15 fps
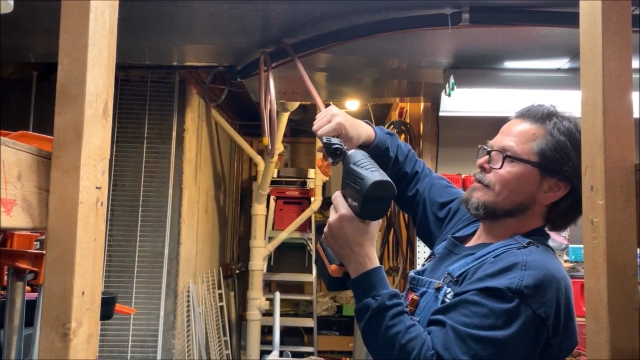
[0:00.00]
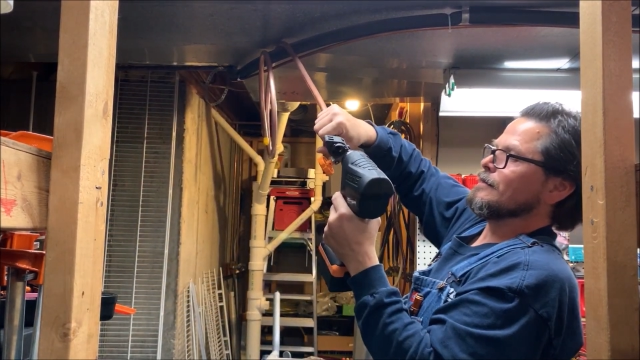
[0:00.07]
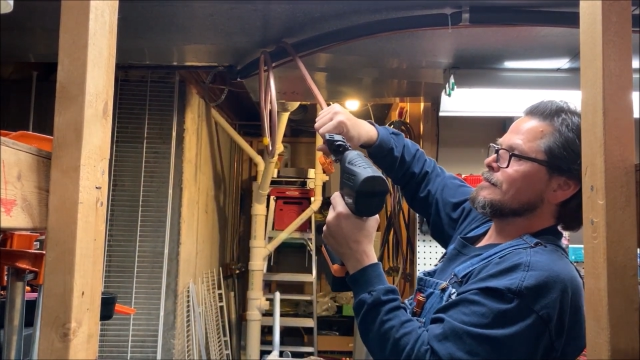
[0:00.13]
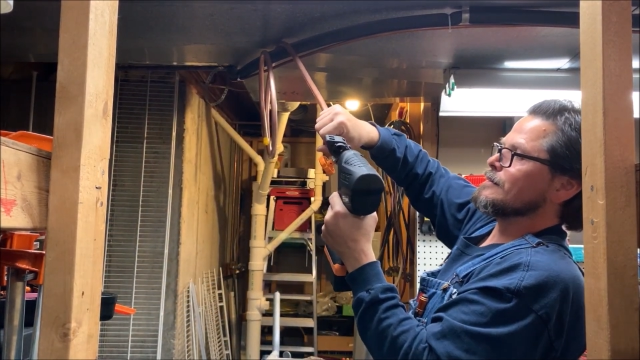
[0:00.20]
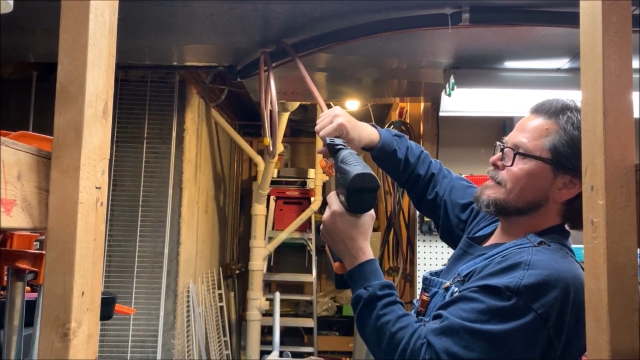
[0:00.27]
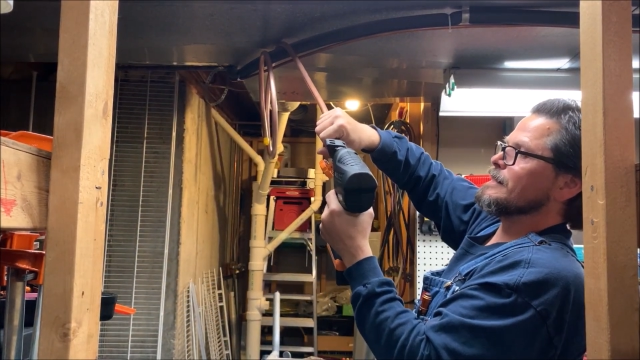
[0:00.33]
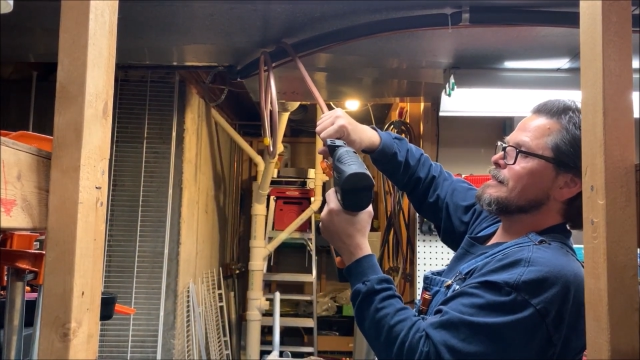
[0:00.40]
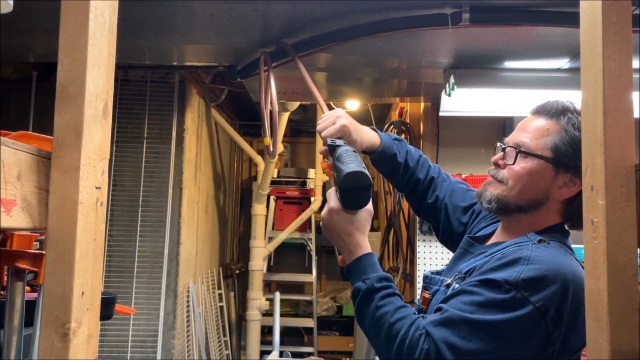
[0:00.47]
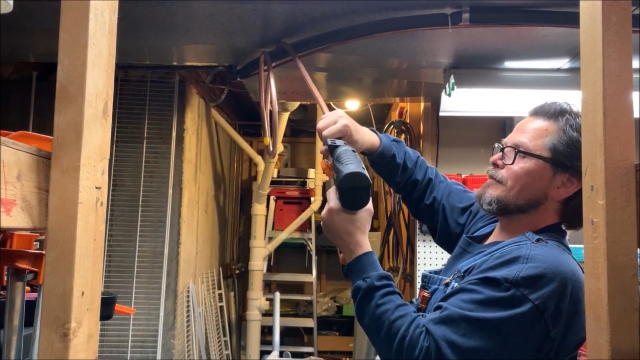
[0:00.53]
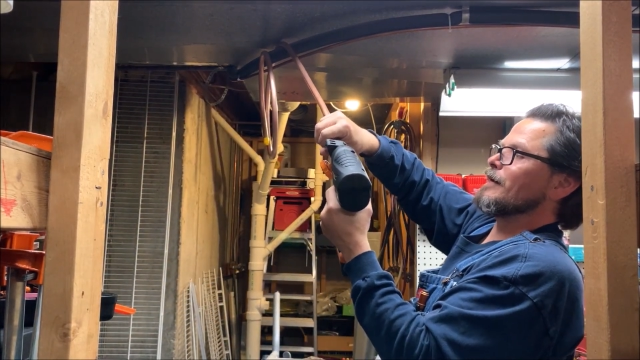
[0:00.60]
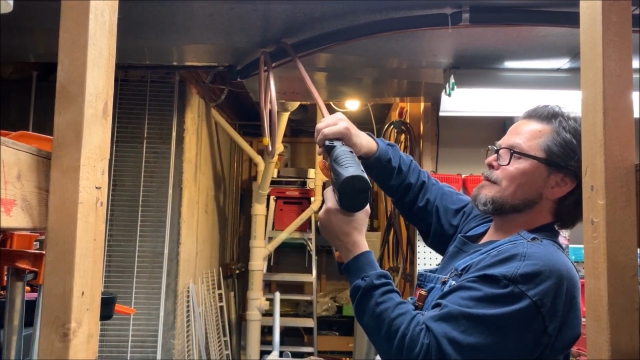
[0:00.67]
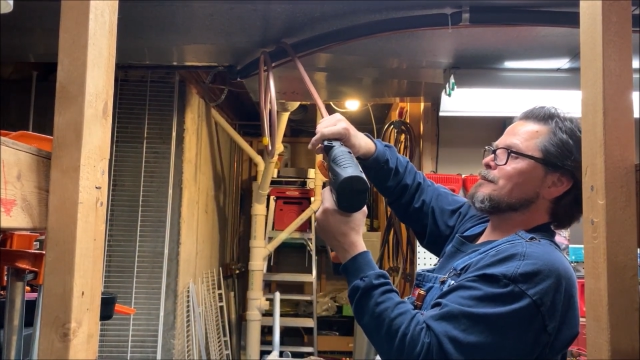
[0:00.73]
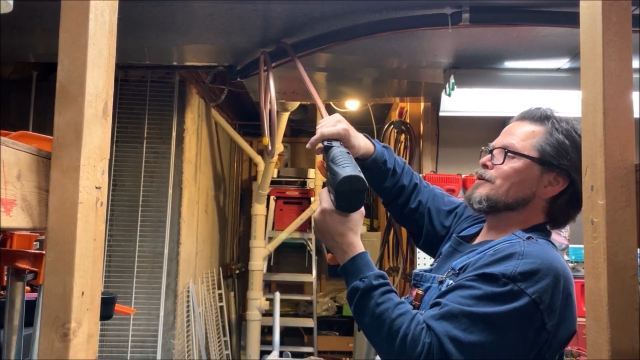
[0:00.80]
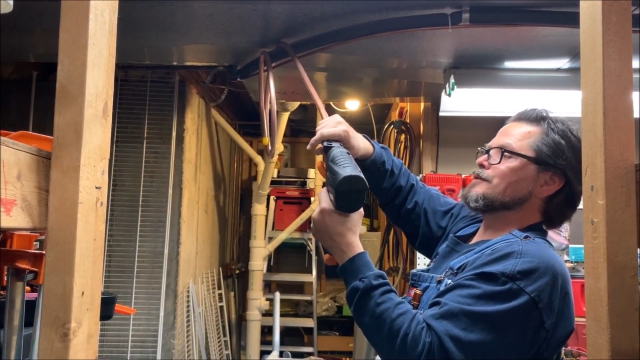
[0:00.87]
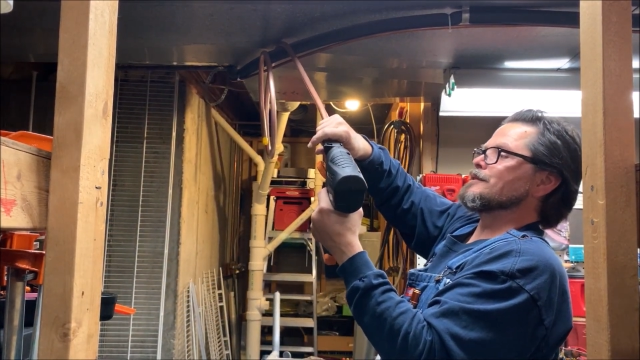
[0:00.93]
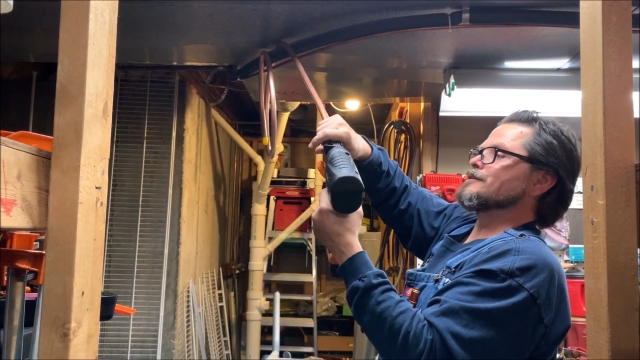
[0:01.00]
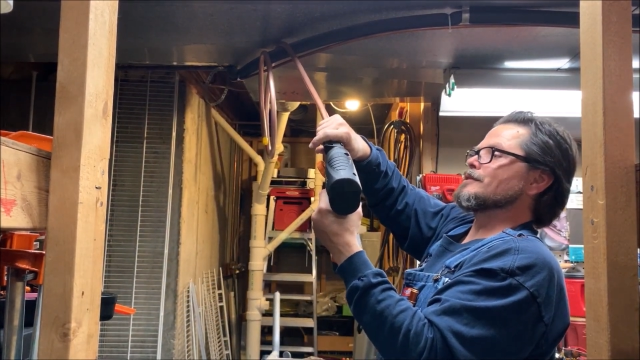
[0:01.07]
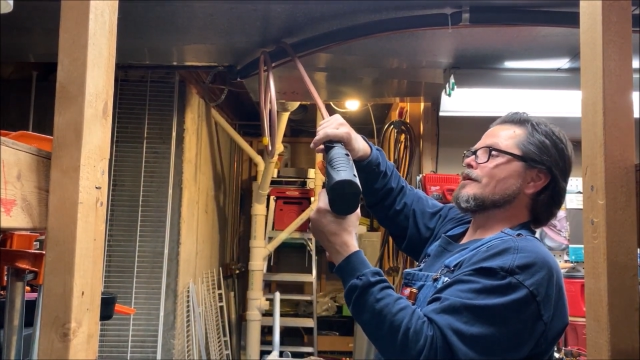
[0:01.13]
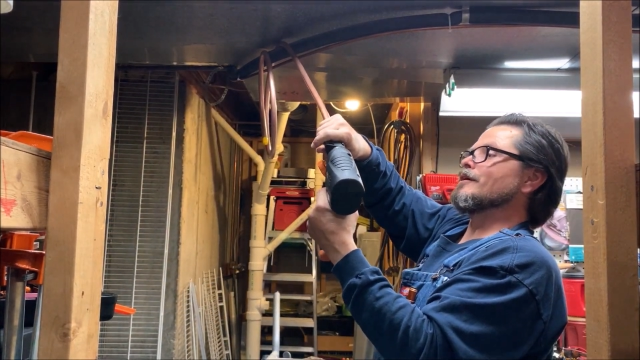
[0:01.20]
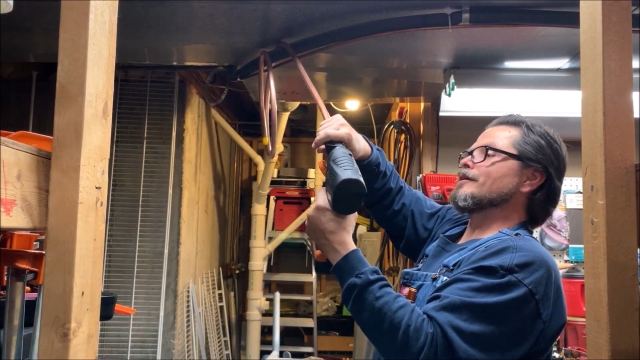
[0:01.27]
and see if I can put this